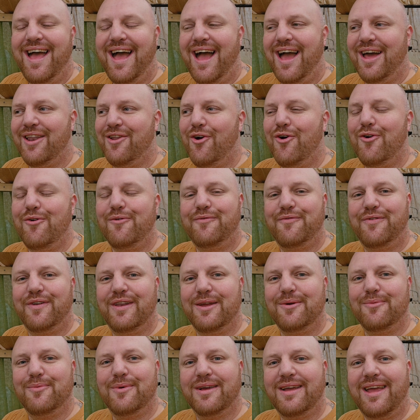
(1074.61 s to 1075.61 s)
and
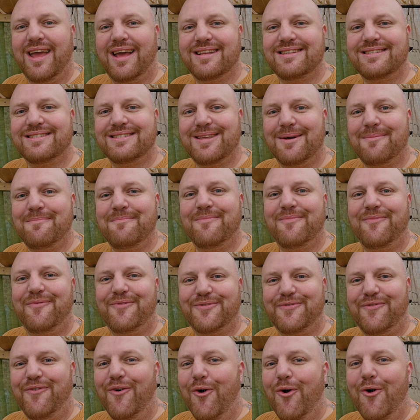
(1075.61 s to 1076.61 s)
hopefully we'll get some
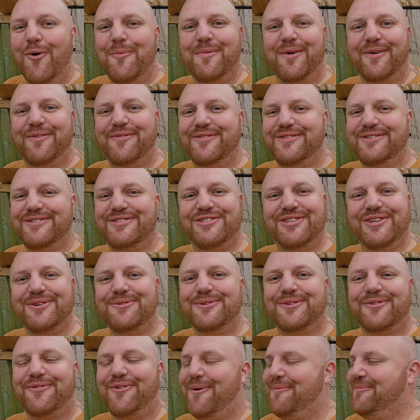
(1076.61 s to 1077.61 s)
form of
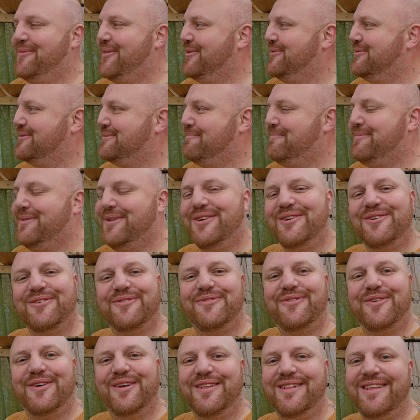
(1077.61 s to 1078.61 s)
juice from those
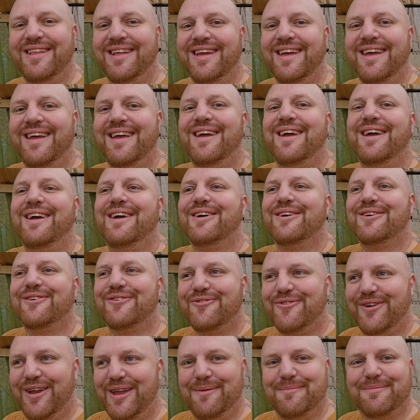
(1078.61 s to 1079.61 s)
beautiful
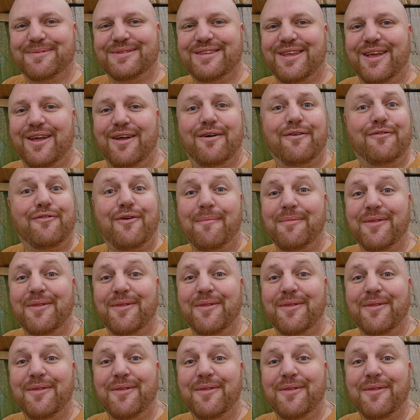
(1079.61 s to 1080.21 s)
grapes from the